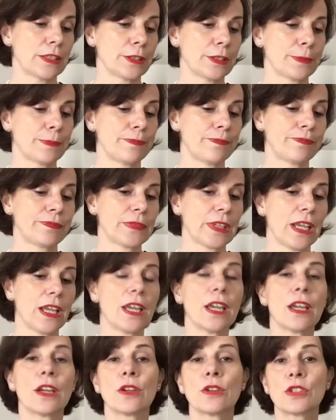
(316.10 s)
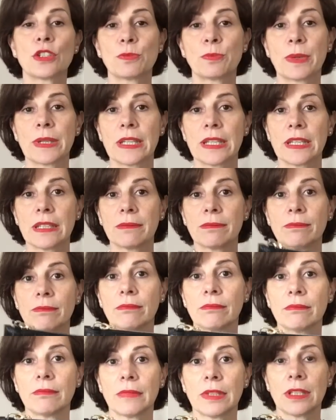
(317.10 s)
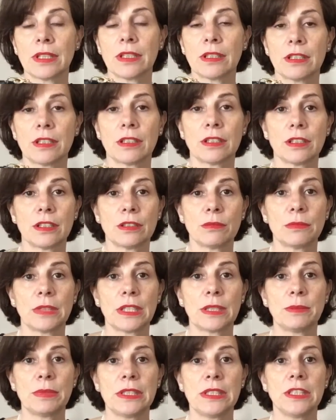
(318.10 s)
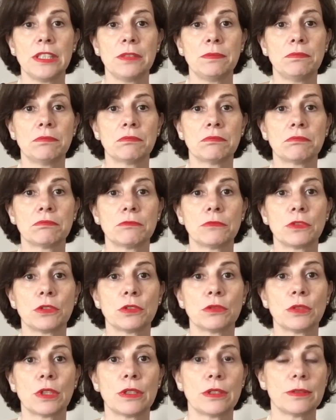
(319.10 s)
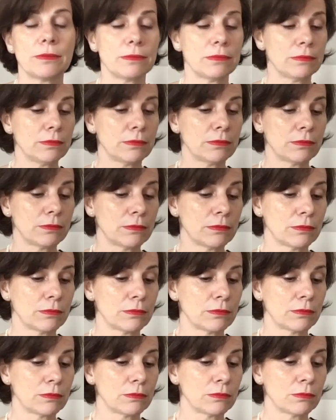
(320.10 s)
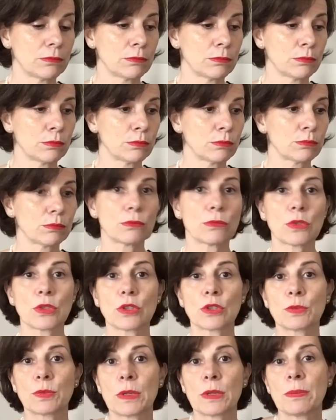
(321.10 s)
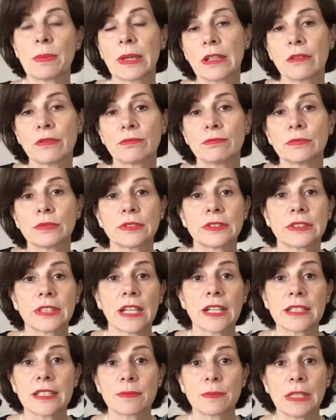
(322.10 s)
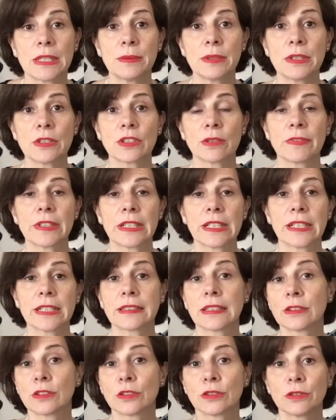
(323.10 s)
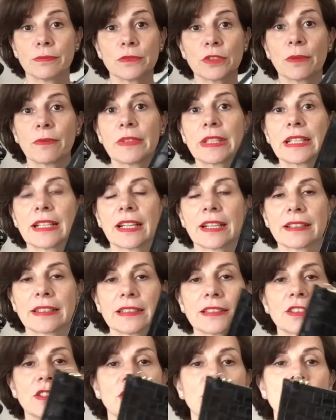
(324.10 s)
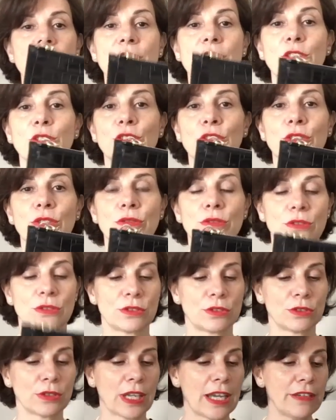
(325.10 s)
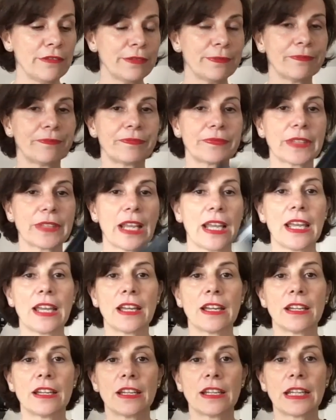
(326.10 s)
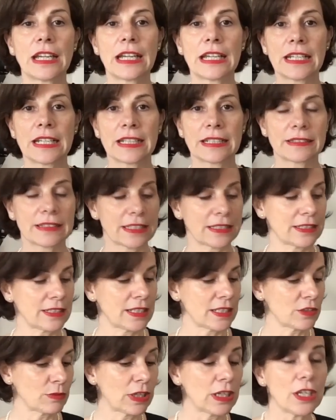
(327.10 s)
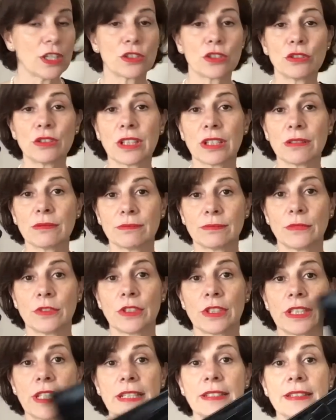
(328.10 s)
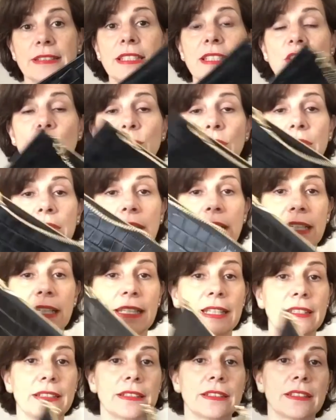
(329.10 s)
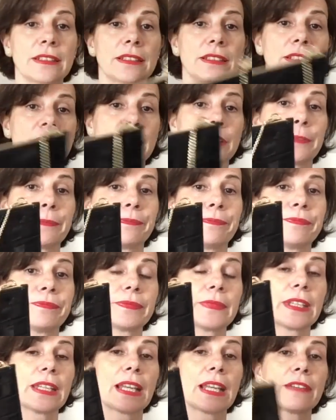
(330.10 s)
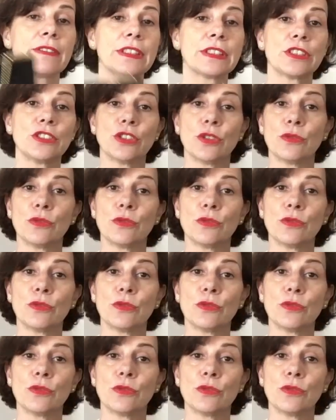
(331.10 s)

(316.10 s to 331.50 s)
a spare, maybe, you know, a spare pack of tights, maybe, or something like that. I don't know, something like that. So it's good to have. I like that as well. So you can, again, this one, I can have it in the winter,